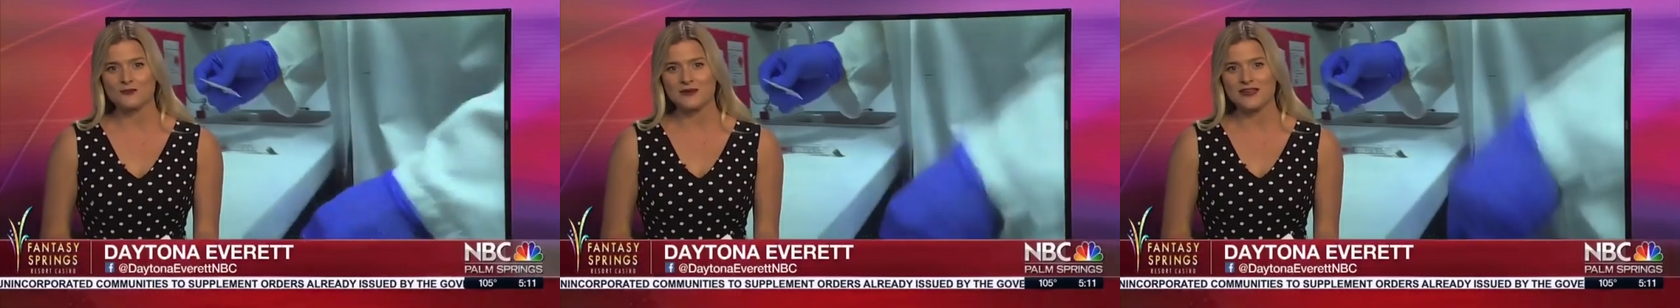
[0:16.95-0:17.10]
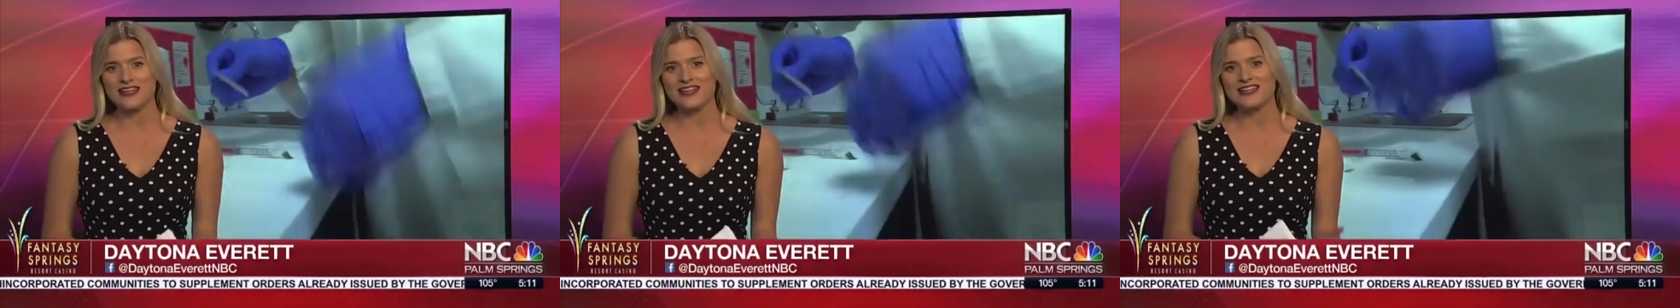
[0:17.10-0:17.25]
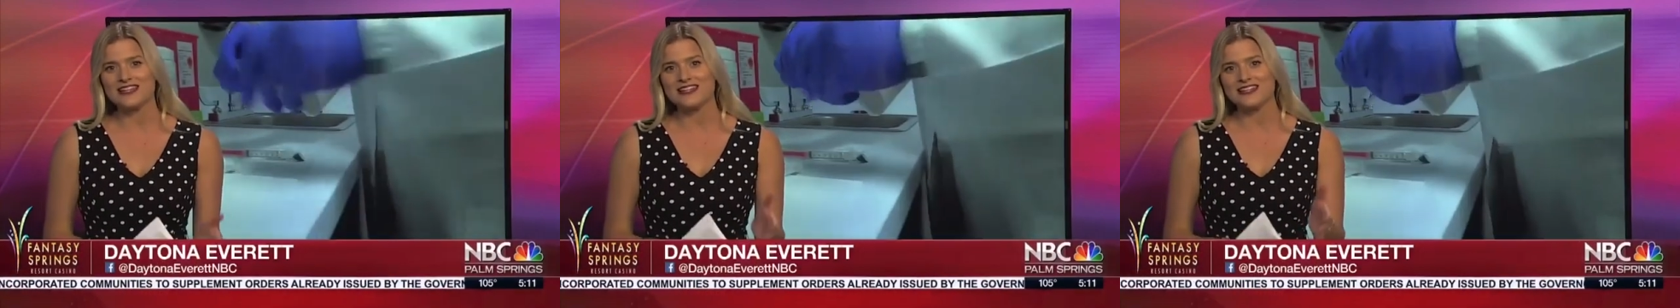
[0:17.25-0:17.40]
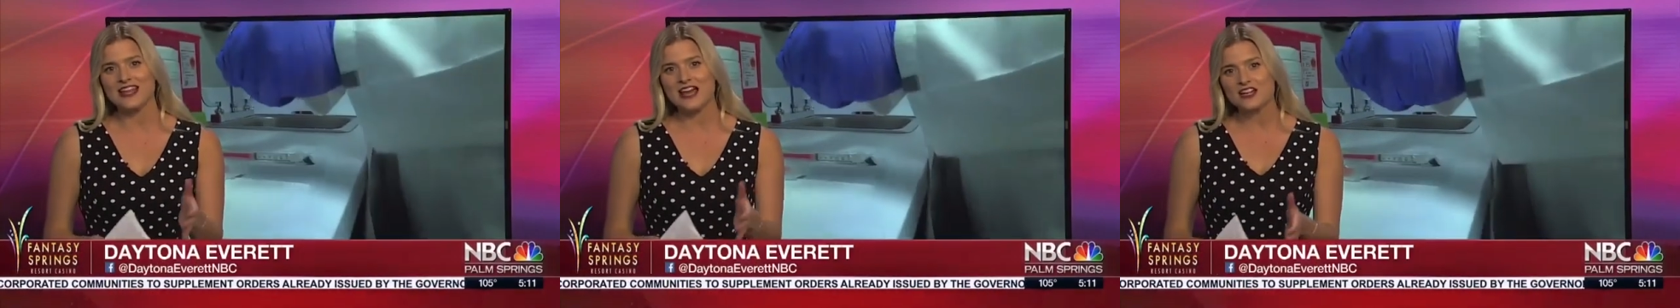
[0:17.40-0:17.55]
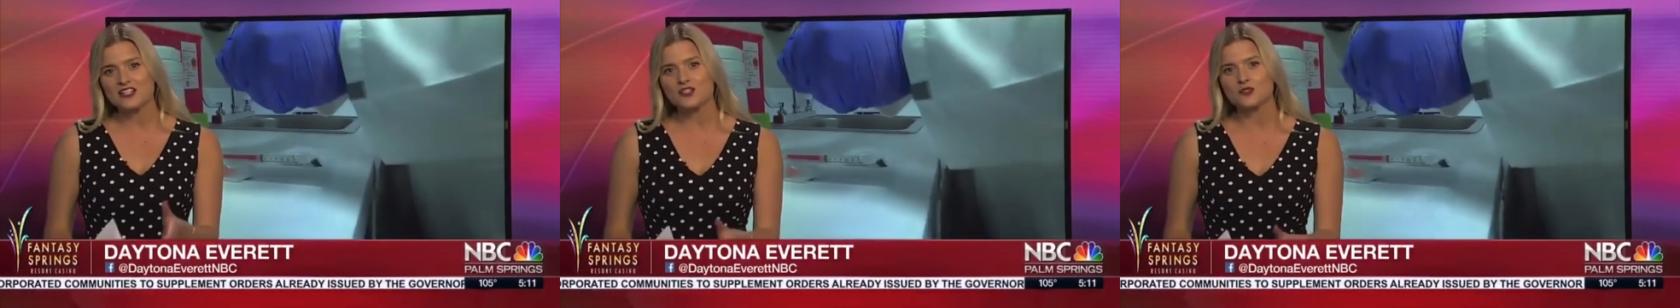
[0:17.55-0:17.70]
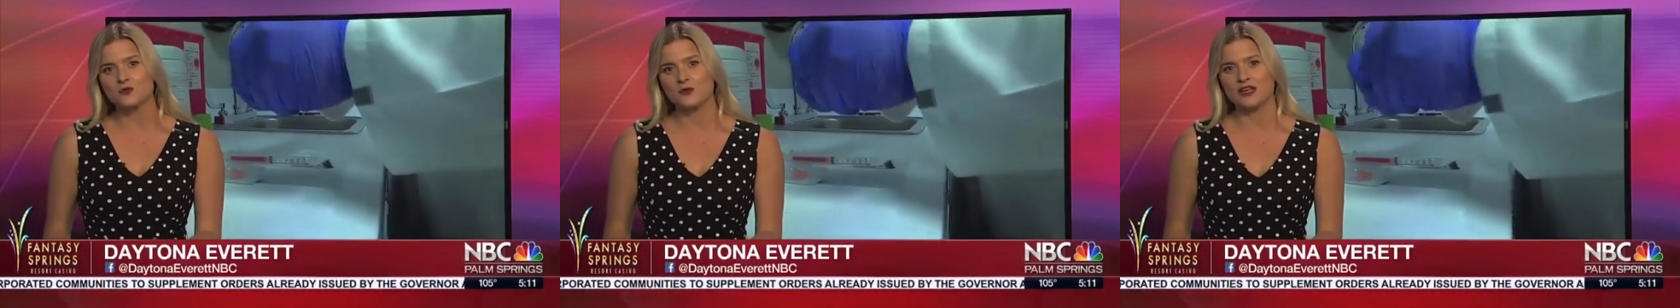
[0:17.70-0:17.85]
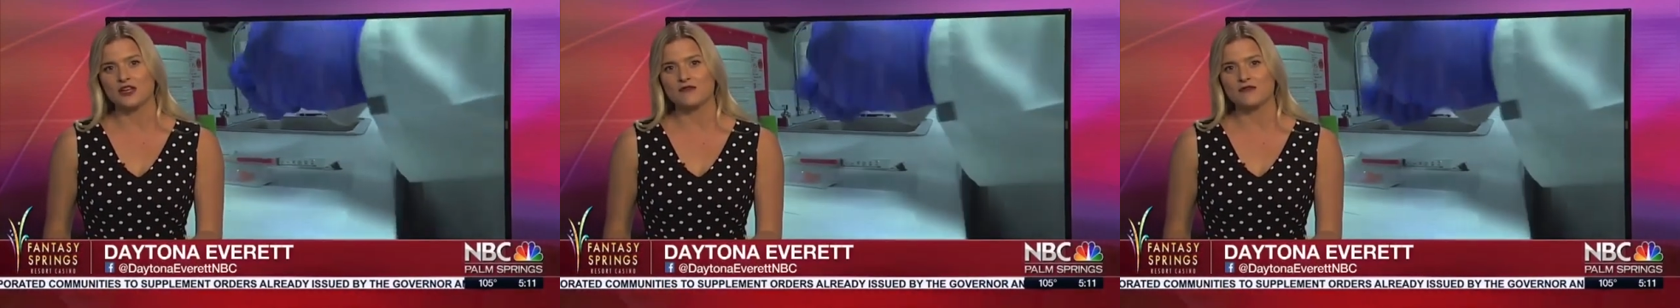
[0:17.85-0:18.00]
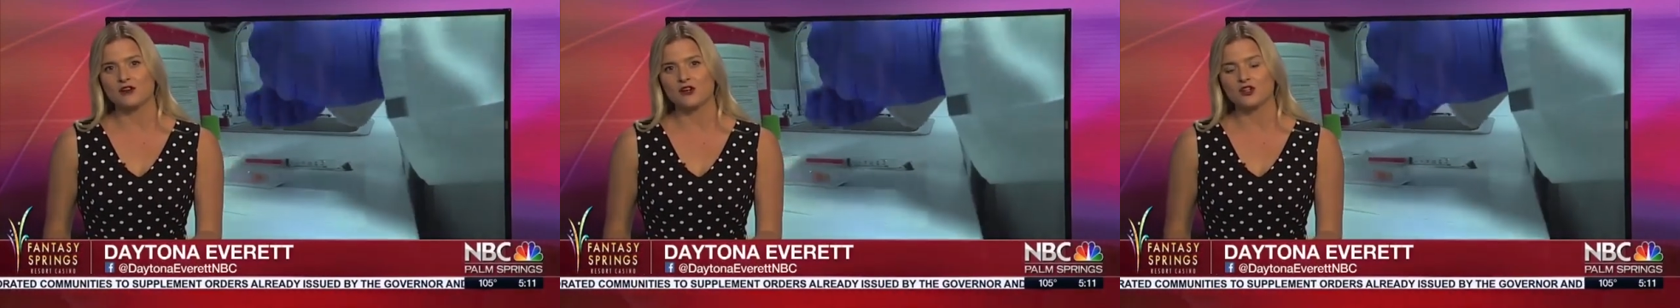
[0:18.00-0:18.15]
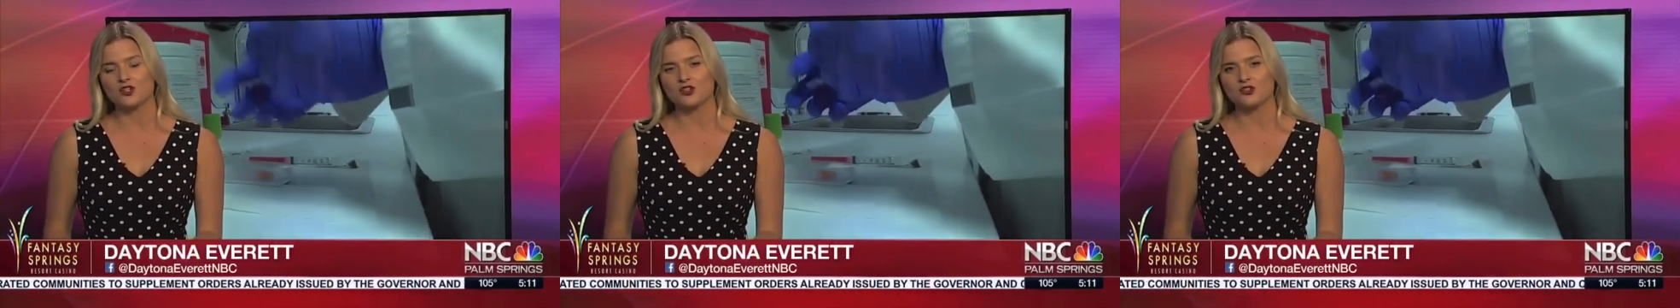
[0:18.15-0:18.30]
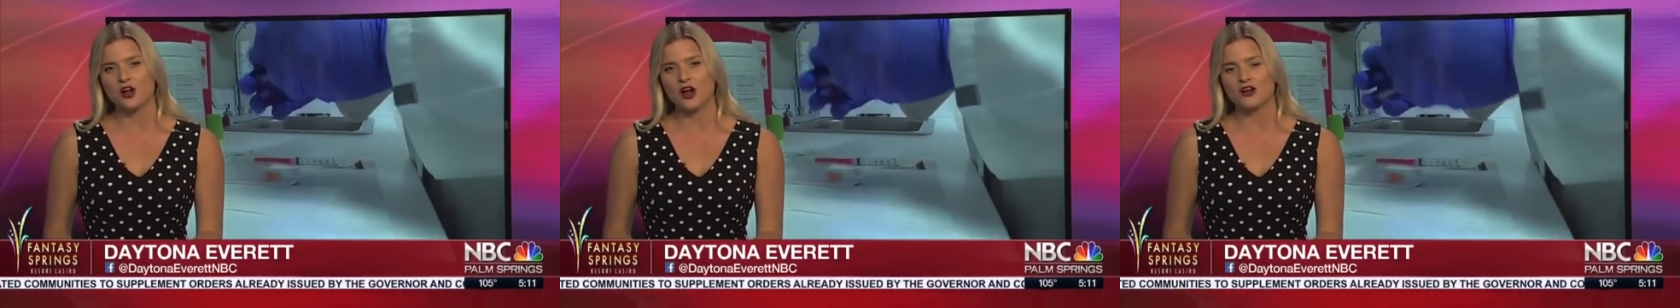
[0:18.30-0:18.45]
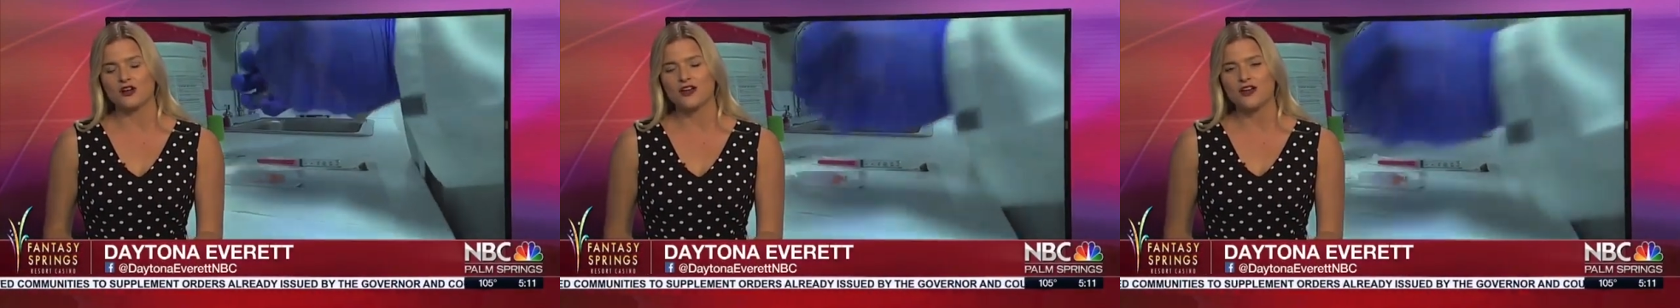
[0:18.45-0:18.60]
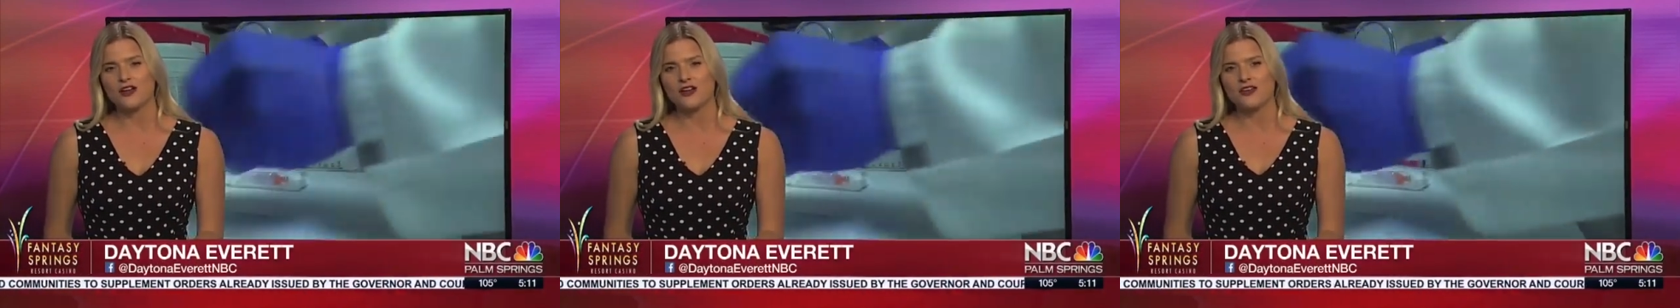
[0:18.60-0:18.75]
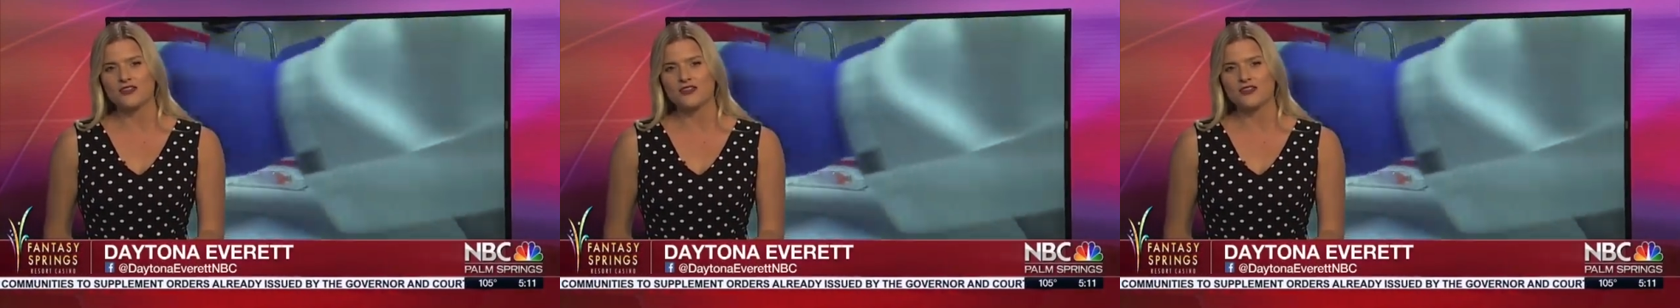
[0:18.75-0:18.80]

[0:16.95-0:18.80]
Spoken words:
begin next week for a drug